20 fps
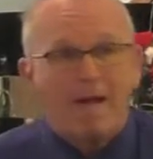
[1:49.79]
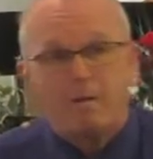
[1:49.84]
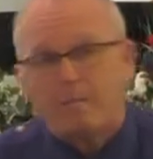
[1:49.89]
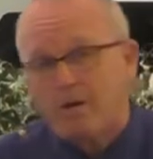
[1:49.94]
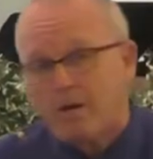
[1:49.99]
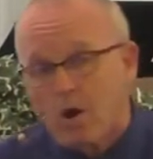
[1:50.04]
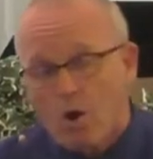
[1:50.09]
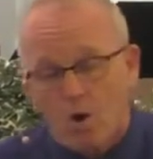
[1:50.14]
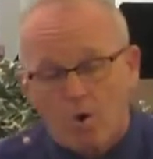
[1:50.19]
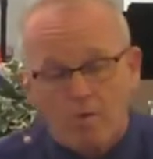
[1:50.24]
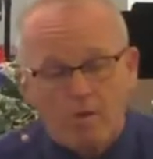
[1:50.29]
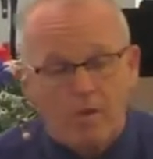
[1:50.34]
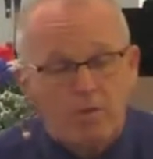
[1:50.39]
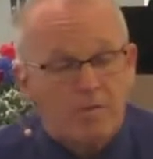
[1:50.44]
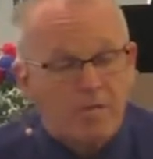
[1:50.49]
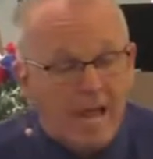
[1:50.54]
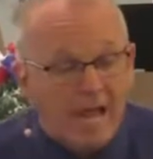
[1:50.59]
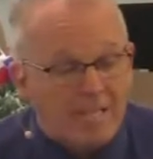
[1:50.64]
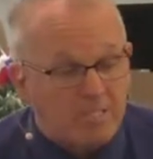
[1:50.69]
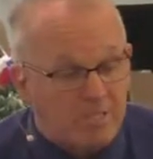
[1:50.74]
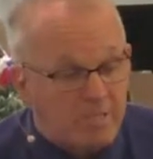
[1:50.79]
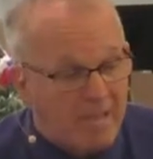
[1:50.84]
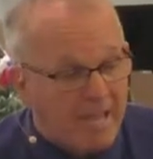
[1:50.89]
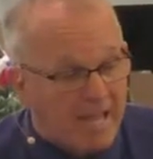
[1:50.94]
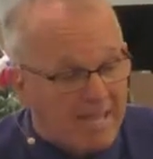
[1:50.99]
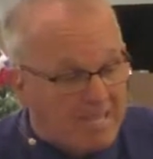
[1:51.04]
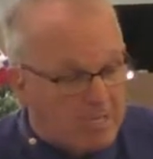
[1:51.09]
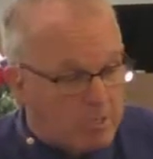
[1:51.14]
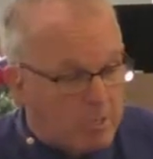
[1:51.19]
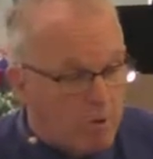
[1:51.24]
them and all of those kinds of
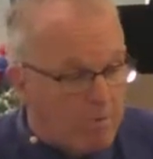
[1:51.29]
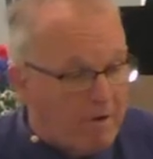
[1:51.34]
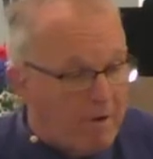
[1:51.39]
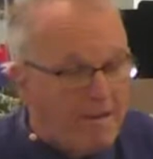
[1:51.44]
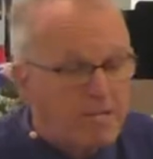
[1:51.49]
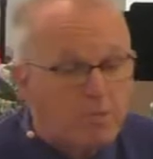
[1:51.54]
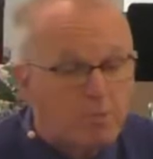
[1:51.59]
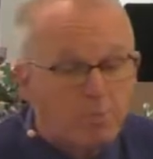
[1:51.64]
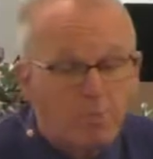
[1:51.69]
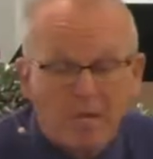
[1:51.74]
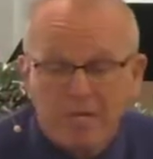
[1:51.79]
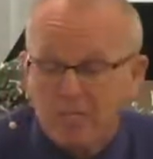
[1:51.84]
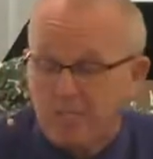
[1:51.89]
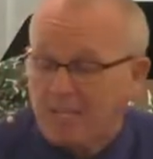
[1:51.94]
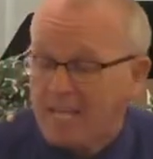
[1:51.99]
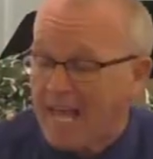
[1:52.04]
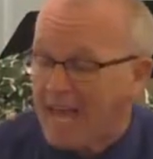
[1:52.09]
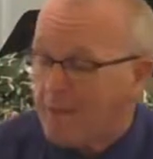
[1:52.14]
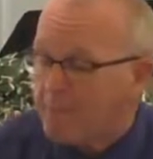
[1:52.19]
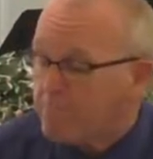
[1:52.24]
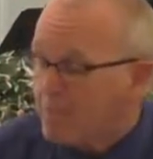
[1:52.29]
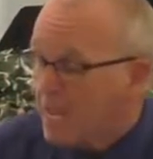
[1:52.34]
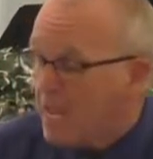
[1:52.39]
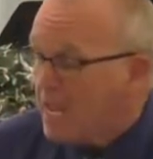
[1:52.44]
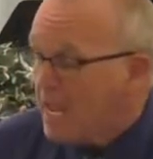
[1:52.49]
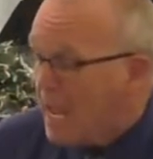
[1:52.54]
things. He's already expressed that.